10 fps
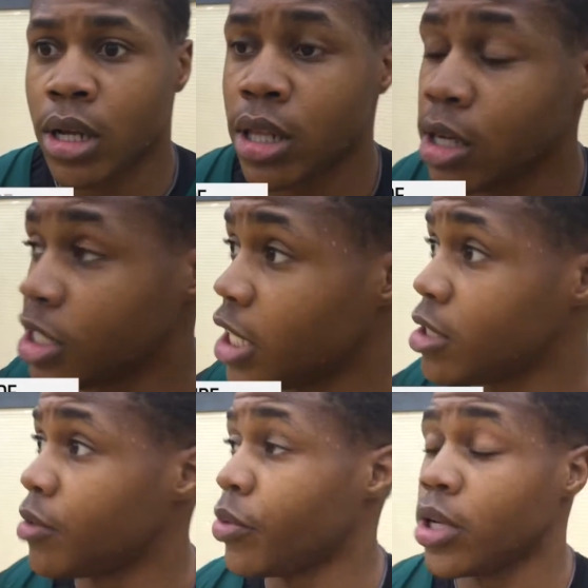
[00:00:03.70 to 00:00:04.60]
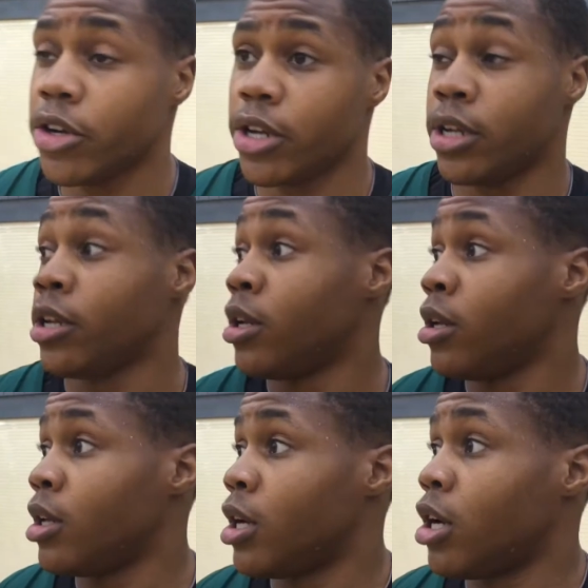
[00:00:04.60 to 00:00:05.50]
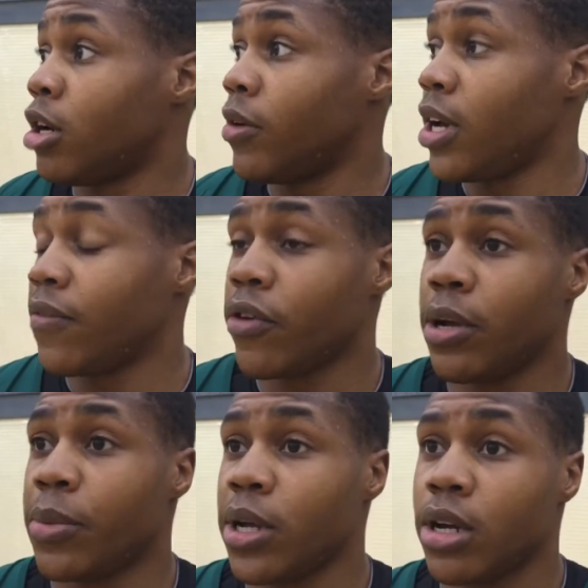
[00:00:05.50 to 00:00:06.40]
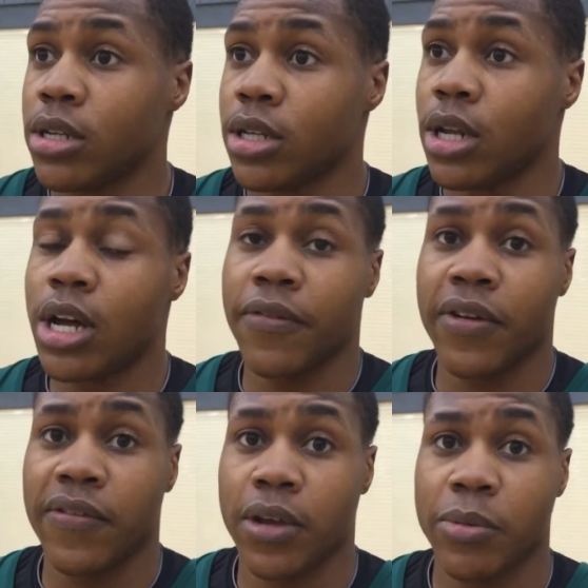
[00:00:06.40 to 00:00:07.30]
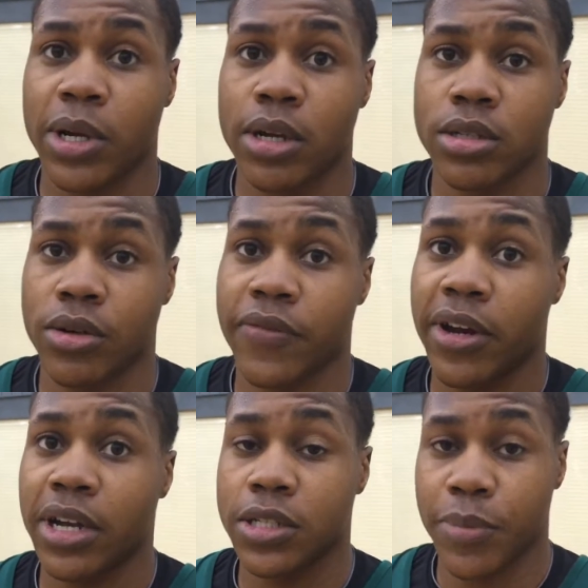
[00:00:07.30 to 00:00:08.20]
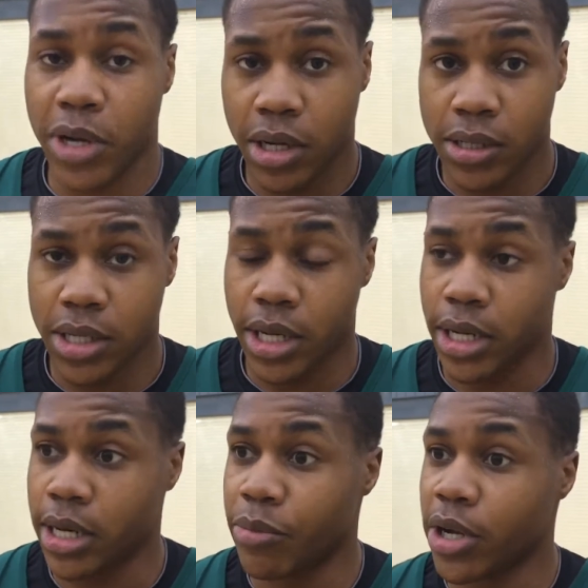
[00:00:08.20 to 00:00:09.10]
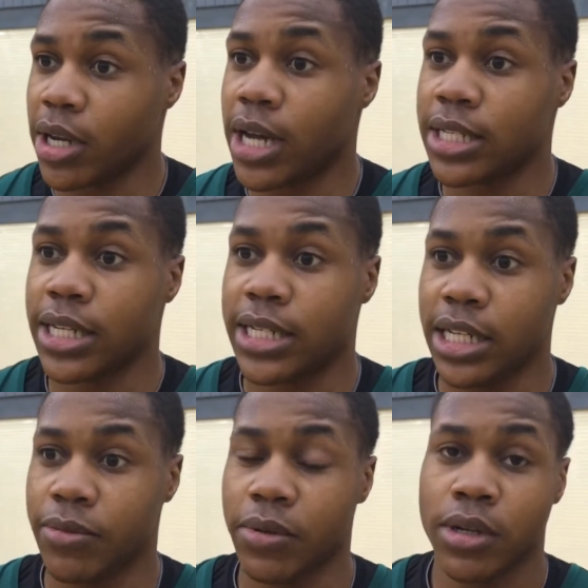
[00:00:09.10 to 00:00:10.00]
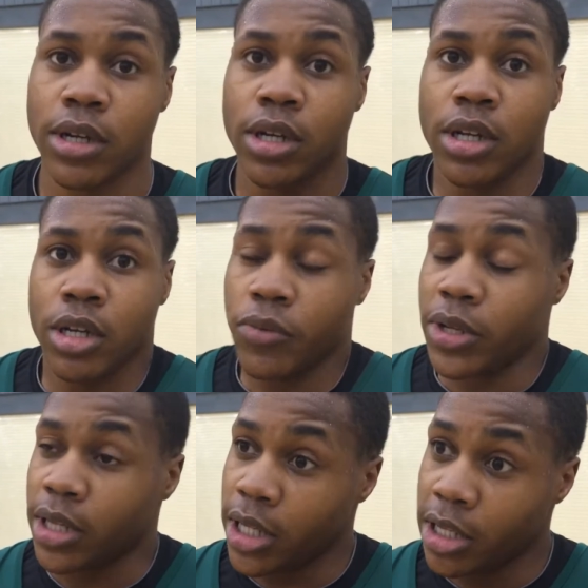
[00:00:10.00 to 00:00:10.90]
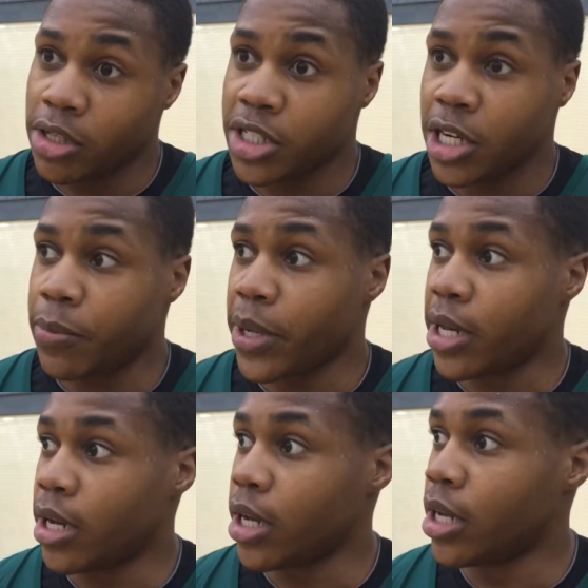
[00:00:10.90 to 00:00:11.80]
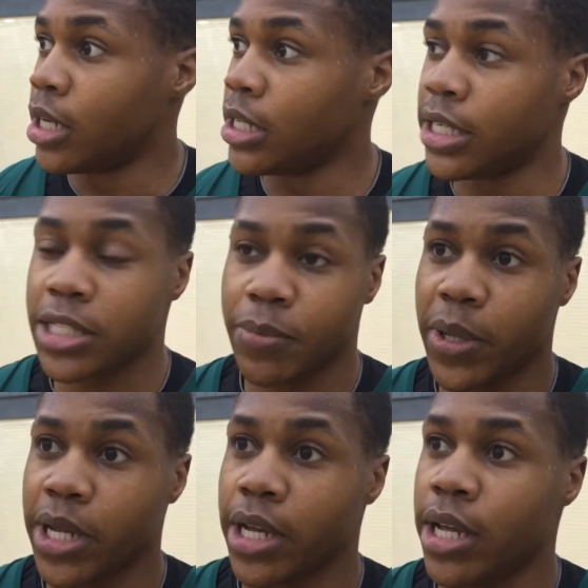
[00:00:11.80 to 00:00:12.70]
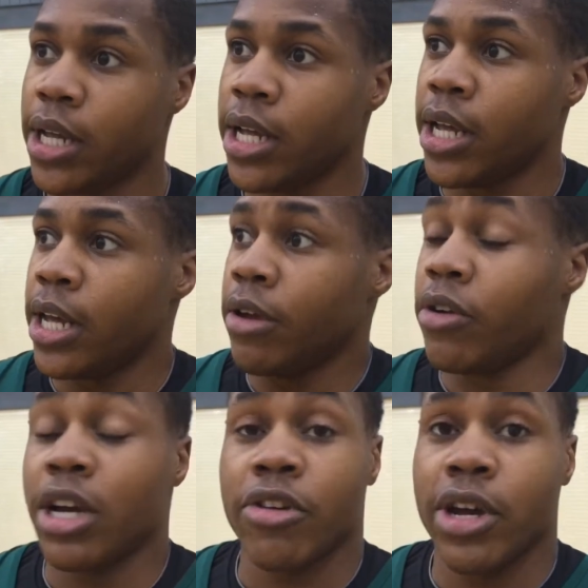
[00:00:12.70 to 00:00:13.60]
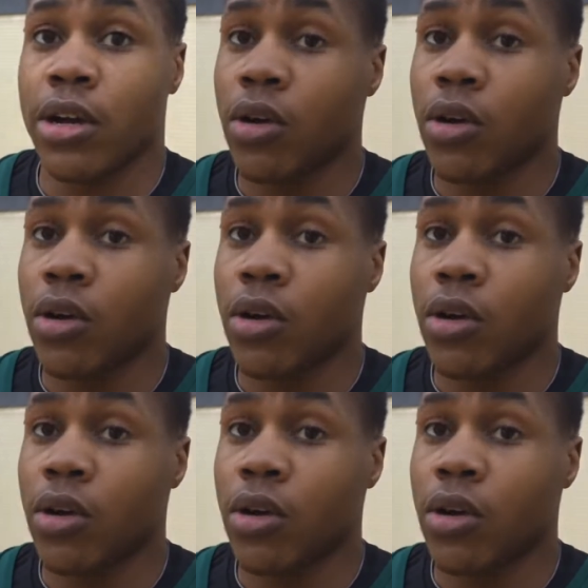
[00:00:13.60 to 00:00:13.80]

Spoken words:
think our chances are pretty good. We have great players, a lot of fifth-year players who are very experienced, and they bring a lot to the team with leadership and discipline. We got great